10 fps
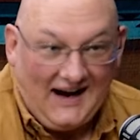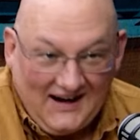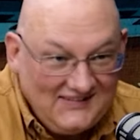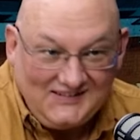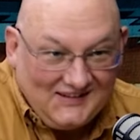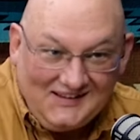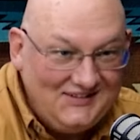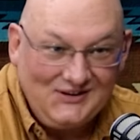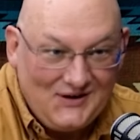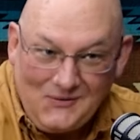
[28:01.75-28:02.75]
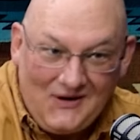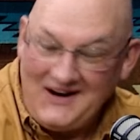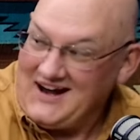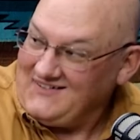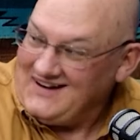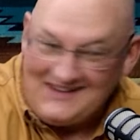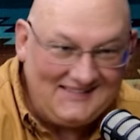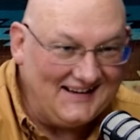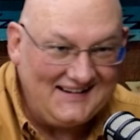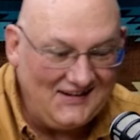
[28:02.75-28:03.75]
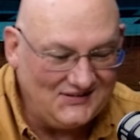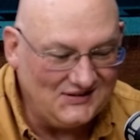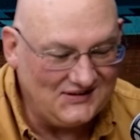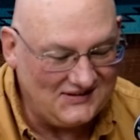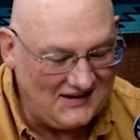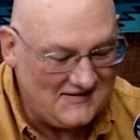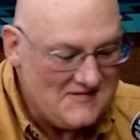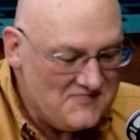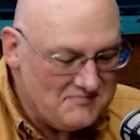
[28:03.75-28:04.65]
still enjoy walking around. Oh, yeah, like all sorts of stuff.